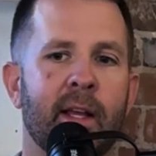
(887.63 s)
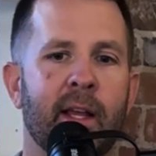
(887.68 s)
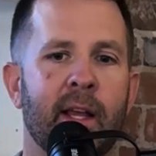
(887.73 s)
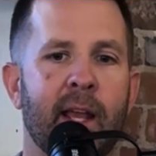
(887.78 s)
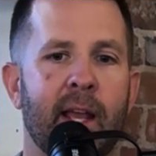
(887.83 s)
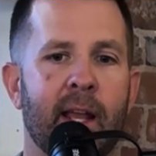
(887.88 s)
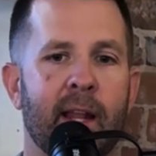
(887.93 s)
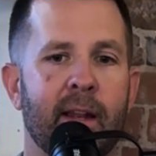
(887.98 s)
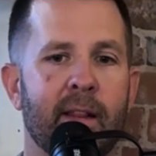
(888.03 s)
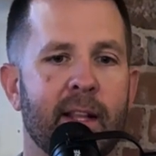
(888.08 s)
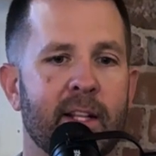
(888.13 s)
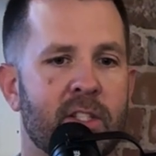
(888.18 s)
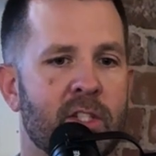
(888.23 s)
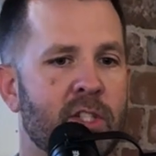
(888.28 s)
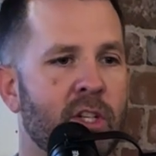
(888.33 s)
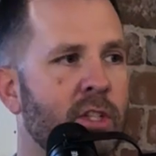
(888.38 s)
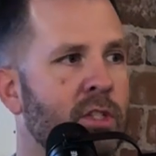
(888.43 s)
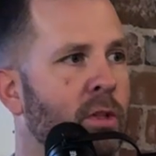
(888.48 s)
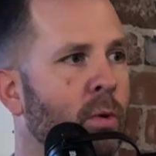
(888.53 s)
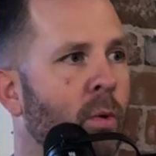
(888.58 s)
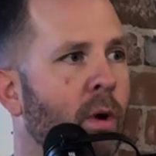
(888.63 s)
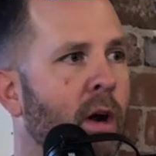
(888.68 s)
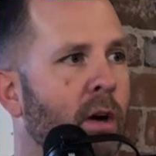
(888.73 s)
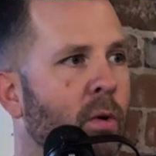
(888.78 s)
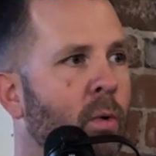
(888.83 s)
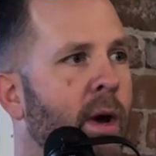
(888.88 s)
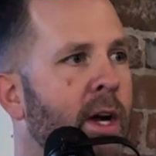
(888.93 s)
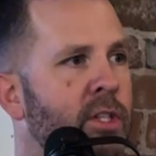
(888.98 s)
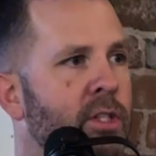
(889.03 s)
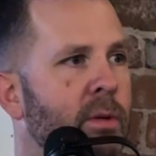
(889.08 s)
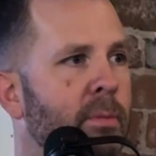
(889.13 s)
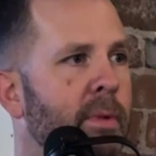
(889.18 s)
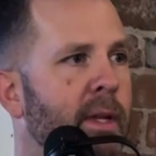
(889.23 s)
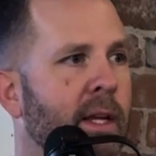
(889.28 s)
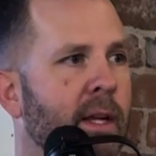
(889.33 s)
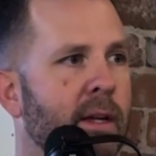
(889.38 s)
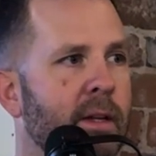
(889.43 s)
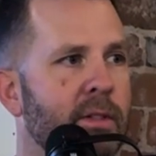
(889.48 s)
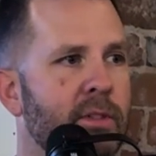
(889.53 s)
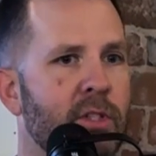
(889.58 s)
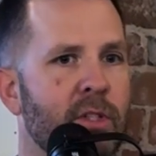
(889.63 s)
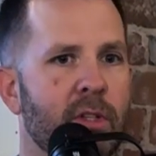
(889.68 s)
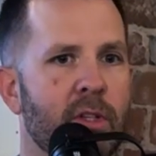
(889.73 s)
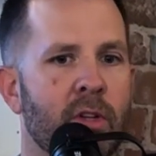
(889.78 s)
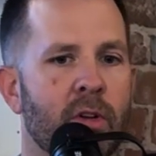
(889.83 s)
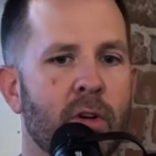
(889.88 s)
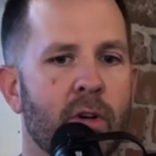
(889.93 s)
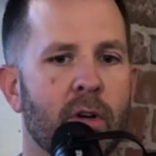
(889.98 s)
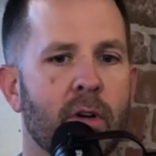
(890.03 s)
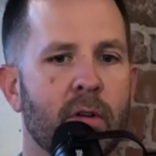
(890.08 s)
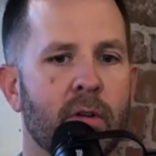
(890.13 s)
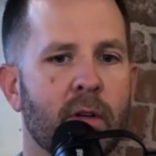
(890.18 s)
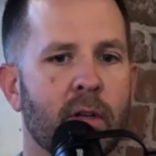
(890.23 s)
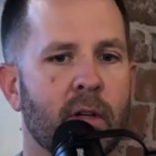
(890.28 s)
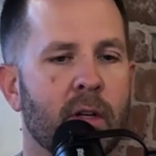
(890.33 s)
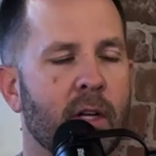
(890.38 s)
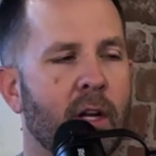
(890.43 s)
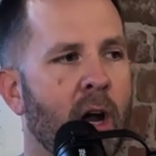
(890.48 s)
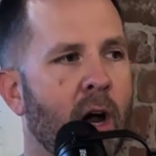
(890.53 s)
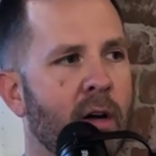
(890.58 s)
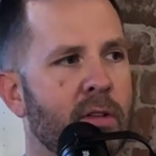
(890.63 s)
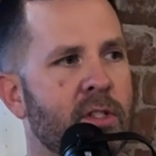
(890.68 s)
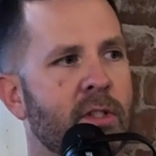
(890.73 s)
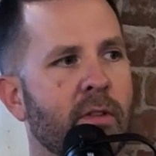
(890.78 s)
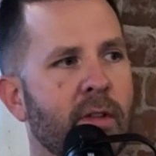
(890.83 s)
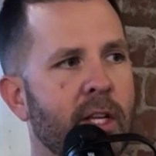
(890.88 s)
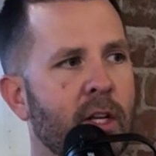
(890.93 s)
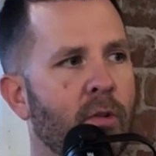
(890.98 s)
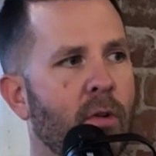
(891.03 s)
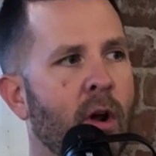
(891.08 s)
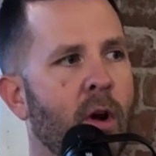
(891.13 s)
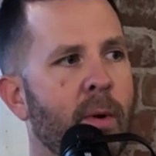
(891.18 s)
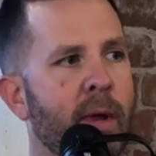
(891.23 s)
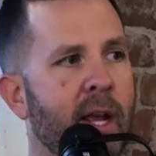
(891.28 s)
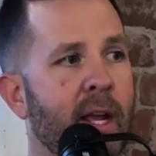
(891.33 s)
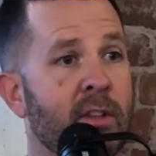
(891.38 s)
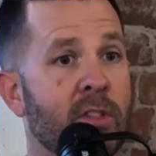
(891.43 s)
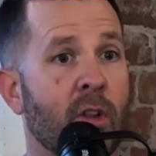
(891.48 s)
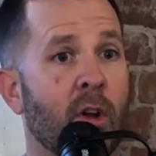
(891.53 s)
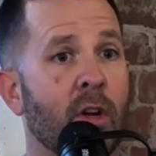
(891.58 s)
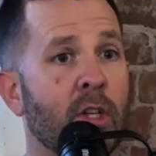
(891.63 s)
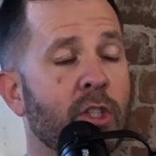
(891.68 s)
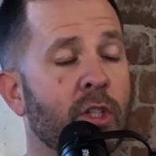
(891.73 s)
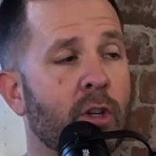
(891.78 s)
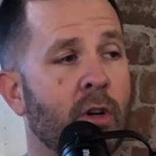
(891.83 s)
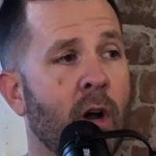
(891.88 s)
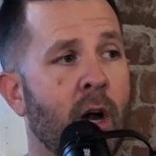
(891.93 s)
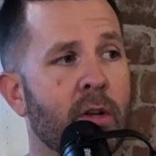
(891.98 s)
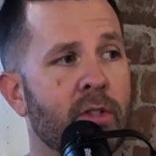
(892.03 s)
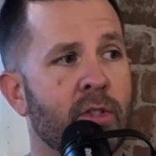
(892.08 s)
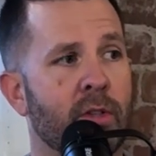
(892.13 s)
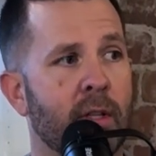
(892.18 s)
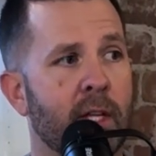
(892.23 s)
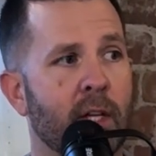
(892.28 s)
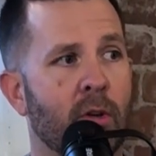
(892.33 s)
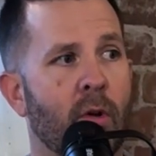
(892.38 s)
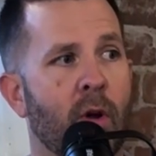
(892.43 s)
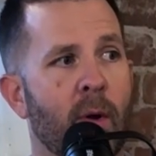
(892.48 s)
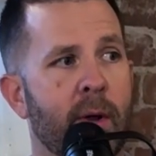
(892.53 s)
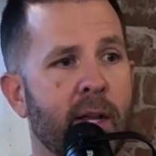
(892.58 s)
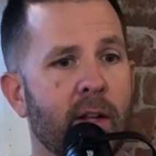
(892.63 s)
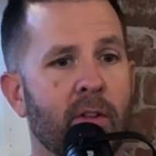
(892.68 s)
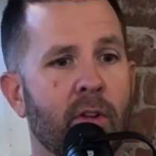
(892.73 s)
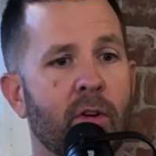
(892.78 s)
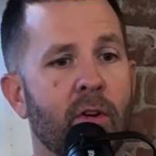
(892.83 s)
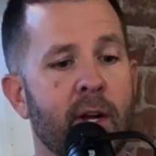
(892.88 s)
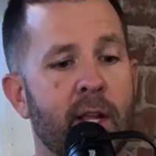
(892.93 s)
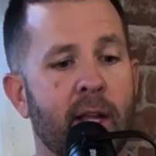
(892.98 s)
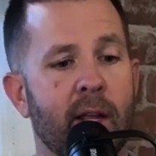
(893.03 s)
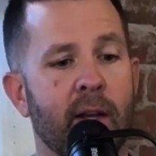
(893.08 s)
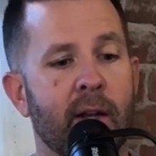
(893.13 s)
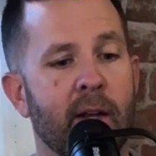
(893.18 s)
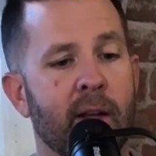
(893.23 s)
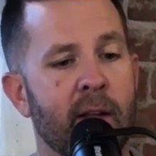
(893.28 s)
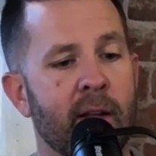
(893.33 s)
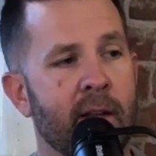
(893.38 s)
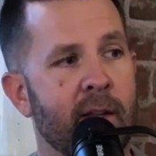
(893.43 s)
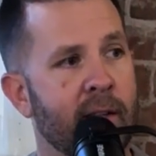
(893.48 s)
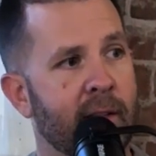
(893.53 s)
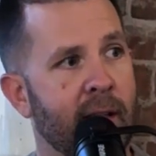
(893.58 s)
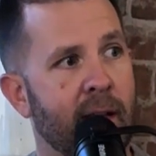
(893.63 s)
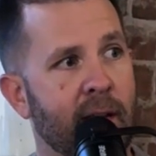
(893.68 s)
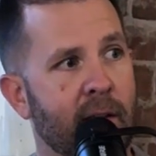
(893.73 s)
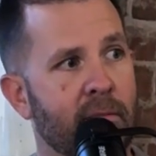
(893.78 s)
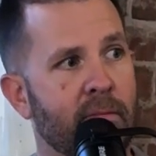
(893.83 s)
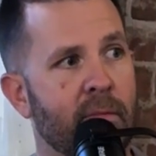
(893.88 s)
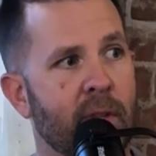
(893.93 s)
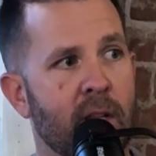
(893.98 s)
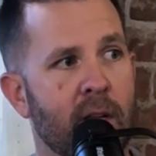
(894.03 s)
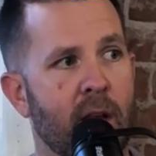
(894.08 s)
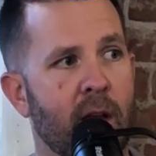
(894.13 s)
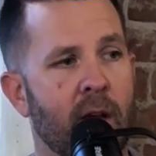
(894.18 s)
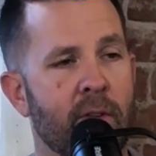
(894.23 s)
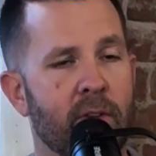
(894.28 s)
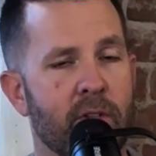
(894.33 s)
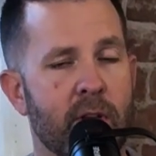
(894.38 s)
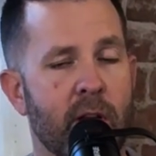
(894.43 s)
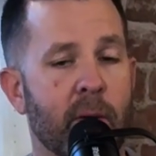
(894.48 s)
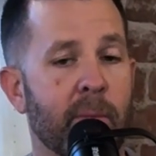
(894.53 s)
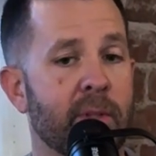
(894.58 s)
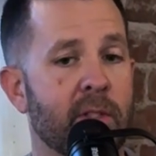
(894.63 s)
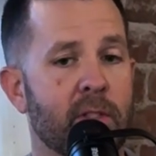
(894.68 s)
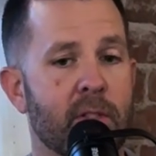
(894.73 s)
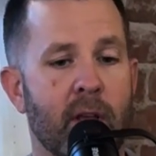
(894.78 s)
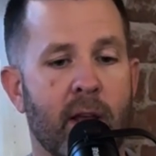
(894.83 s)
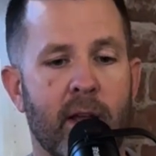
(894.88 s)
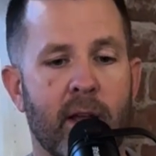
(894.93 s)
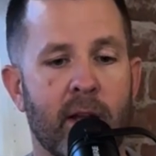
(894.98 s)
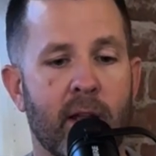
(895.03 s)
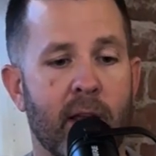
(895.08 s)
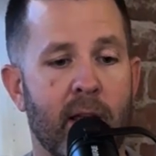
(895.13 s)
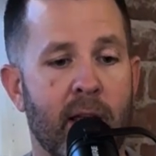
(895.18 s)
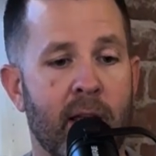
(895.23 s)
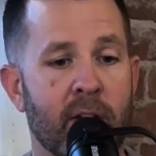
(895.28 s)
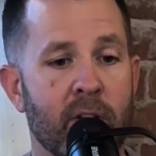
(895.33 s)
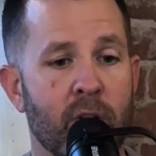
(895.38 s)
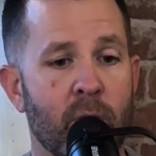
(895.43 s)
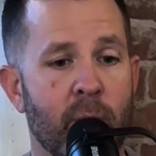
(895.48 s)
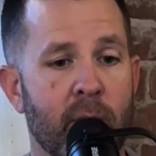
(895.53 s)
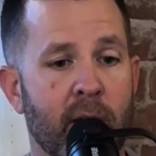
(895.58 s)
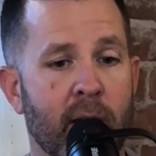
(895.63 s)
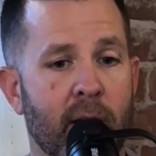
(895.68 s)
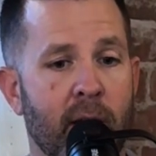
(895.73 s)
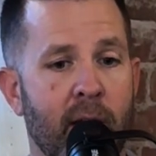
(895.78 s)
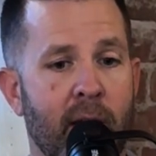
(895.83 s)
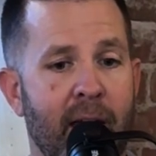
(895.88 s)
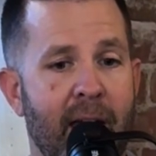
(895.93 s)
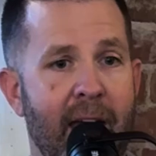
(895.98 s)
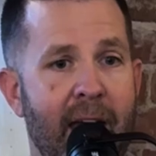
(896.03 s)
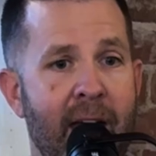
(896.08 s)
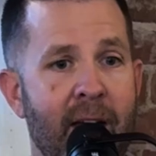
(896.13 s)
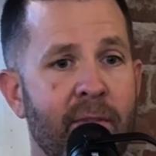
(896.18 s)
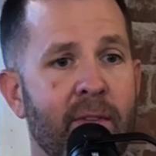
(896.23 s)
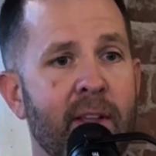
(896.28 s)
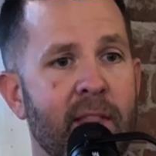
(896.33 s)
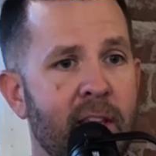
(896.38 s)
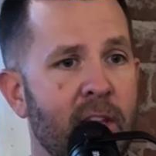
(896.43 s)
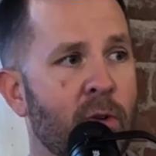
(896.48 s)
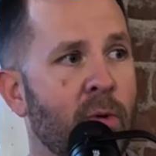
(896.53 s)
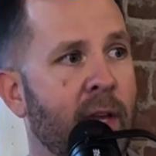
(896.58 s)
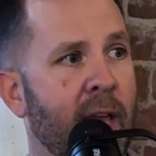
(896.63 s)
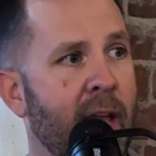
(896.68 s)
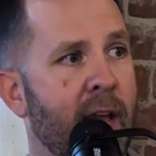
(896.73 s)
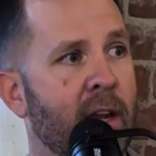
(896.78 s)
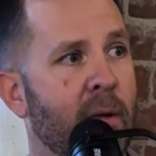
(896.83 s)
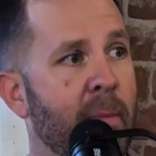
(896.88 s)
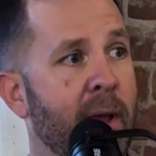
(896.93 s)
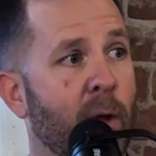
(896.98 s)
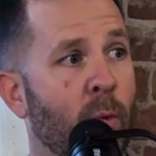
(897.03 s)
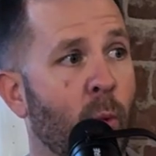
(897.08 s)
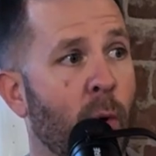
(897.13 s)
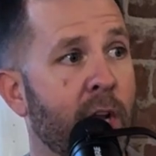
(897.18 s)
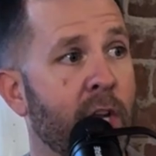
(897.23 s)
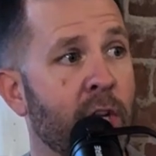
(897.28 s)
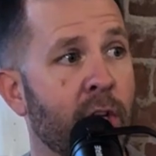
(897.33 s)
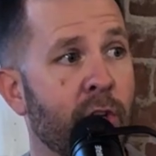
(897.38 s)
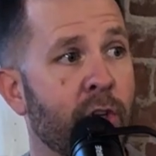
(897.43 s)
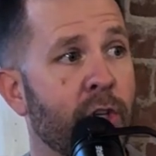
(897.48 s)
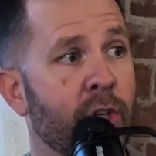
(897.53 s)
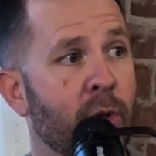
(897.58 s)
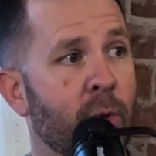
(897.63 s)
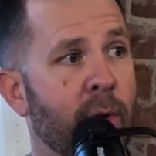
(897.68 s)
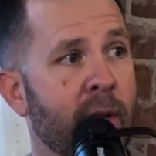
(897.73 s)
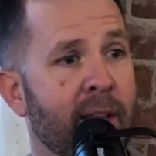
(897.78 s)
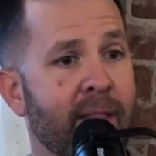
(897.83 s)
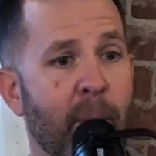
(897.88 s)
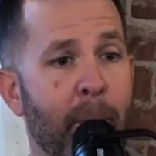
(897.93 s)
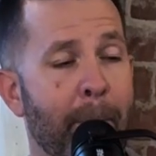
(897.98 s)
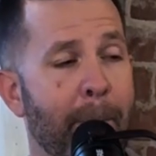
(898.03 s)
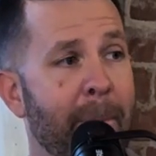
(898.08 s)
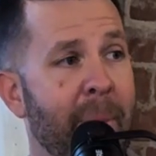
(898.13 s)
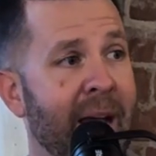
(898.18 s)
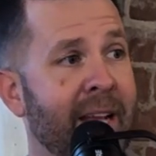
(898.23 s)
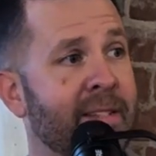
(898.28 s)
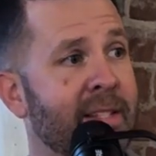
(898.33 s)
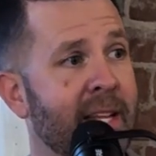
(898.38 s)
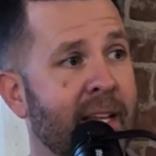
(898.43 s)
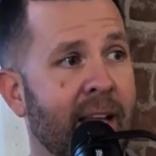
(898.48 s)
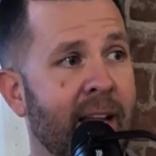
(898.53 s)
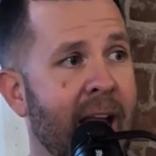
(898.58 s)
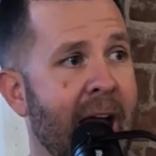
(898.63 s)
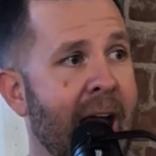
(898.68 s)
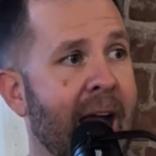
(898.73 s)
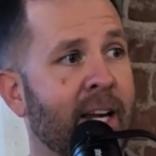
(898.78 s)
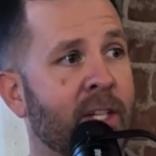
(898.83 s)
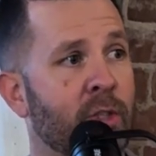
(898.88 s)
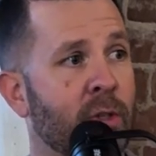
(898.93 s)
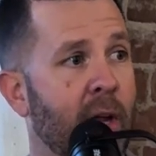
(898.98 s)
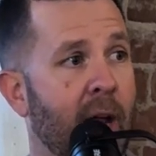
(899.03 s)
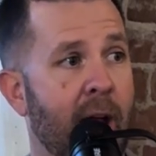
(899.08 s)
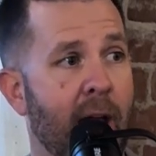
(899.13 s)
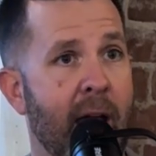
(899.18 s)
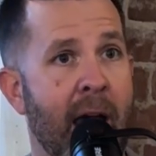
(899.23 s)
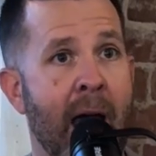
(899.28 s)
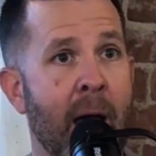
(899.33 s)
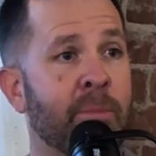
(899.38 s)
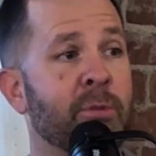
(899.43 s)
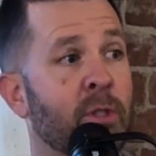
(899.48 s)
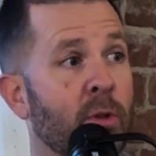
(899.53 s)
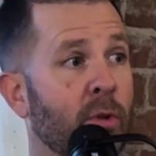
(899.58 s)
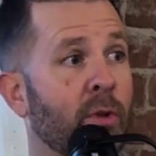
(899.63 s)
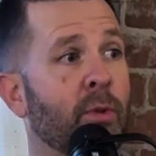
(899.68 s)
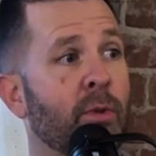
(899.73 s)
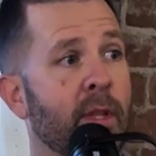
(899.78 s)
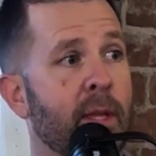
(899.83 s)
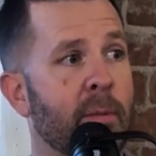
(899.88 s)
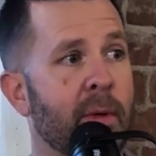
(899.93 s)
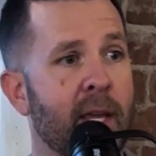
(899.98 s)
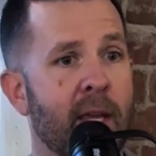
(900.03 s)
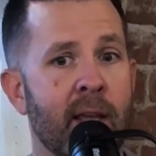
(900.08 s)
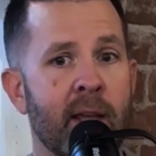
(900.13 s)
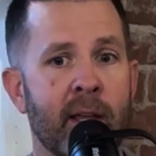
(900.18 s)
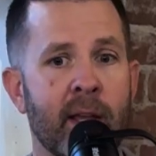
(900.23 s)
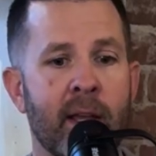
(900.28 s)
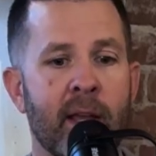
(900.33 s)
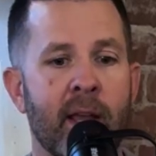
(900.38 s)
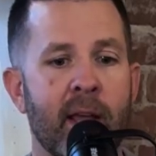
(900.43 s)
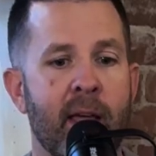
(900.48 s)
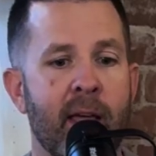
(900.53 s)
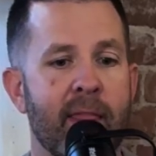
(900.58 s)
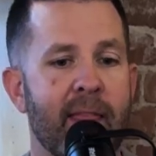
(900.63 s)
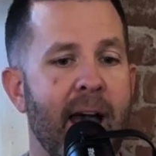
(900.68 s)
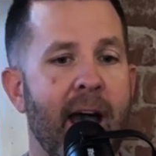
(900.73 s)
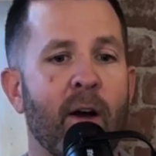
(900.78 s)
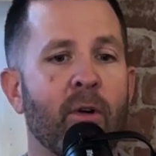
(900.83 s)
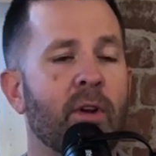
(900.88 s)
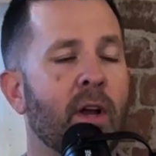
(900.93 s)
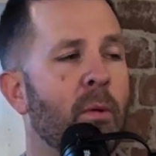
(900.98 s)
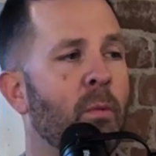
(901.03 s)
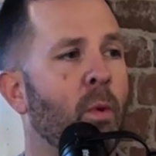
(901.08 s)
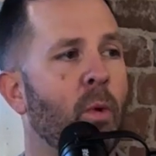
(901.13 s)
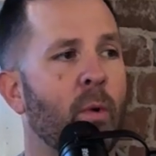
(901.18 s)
And that's just the wrong question, because you're constantly growing. As long as you're constantly growing and learning, and like the other gentleman said, and doing everything you can to make what you're doing the best it can absolutely be. The outcome will